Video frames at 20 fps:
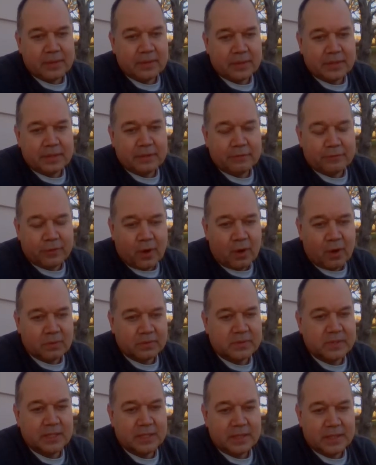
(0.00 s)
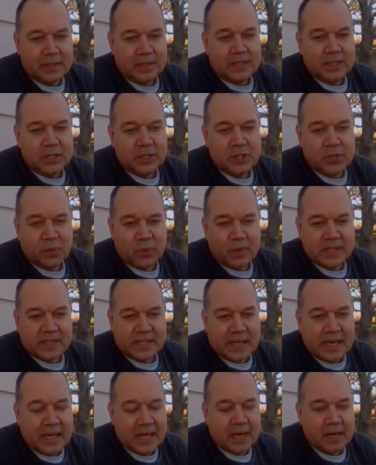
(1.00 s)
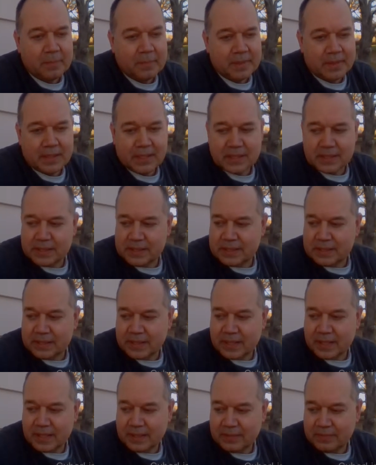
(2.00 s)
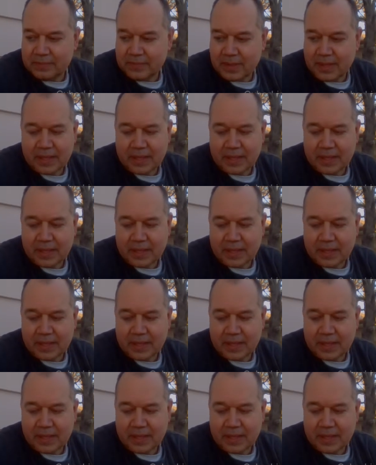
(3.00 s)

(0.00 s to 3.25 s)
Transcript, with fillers: the default choice here because uh,